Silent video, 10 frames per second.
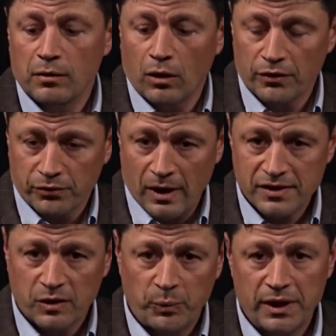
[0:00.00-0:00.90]

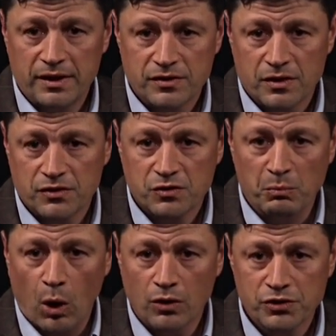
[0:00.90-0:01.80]
Arthroscopy is a
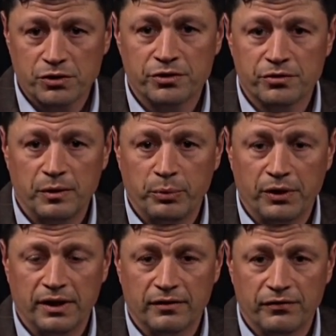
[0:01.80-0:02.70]
small surgery
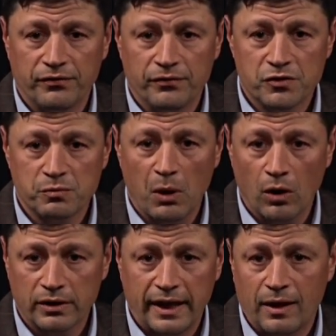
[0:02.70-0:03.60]
putting a
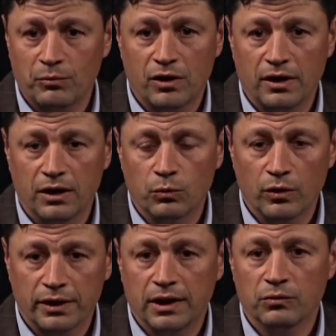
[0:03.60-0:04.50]
small camera and
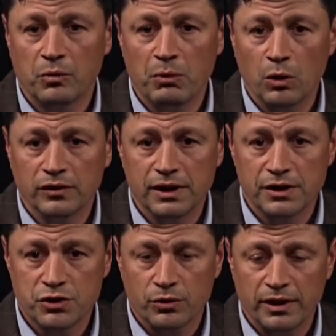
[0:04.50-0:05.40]
working remotely in
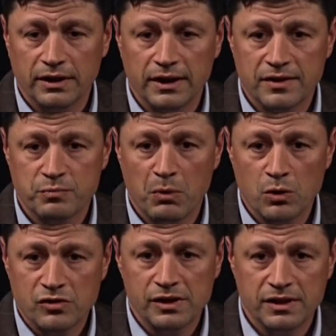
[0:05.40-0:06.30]
a joint. It's
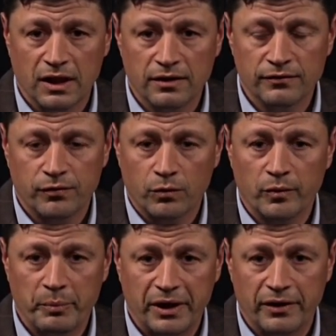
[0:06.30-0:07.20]
mostly done for
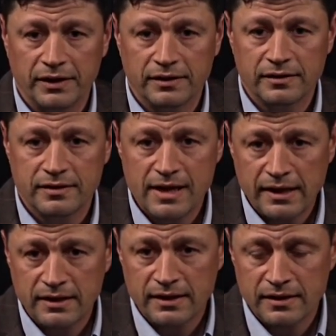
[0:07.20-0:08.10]
repairing
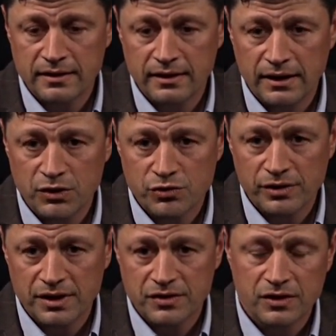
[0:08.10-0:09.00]
tendon
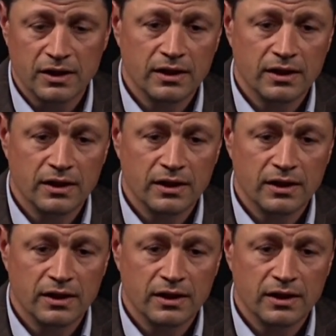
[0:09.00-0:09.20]
injuries,